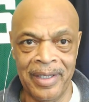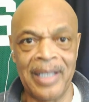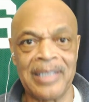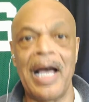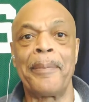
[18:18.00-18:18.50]

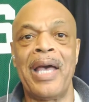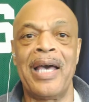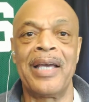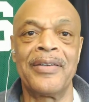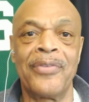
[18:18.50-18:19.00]
Not
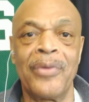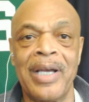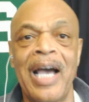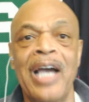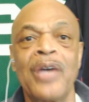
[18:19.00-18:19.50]
bad for a
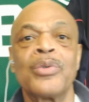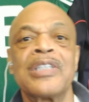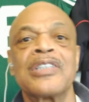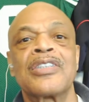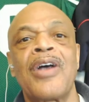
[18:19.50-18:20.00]
guy who
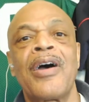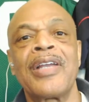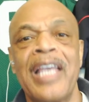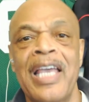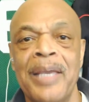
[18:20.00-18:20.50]
didn't start a
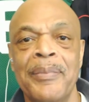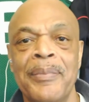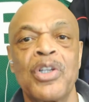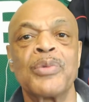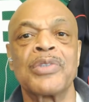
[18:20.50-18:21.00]
game
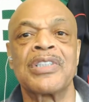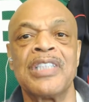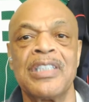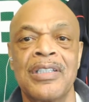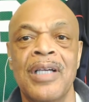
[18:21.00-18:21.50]
until he was a
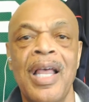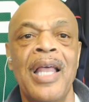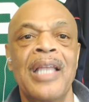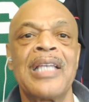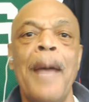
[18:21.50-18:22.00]
senior.
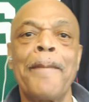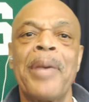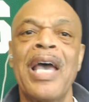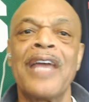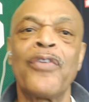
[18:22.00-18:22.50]
Not
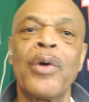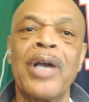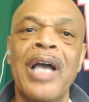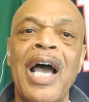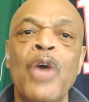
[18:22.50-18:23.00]
bad for a
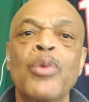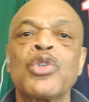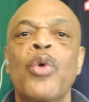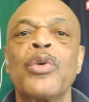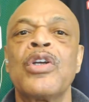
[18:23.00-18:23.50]
guy who was
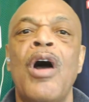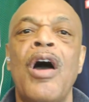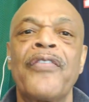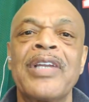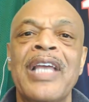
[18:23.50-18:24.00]
only
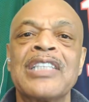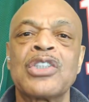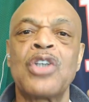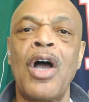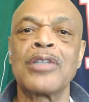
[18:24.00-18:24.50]
offered a
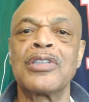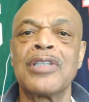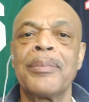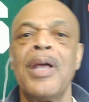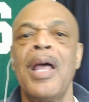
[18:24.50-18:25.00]

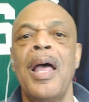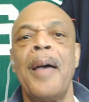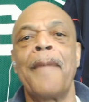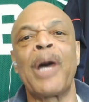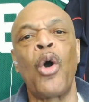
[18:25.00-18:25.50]
scholarship
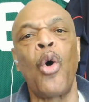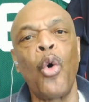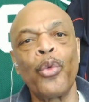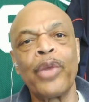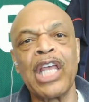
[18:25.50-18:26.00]
by
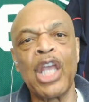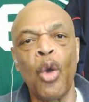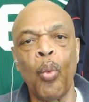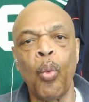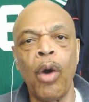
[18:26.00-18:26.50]
only
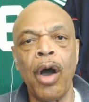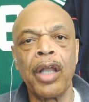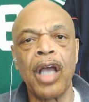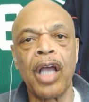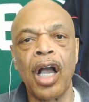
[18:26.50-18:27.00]

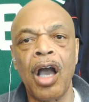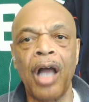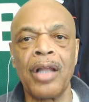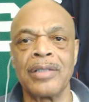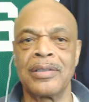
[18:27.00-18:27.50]
one
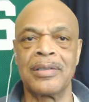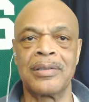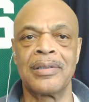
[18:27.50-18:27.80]
college.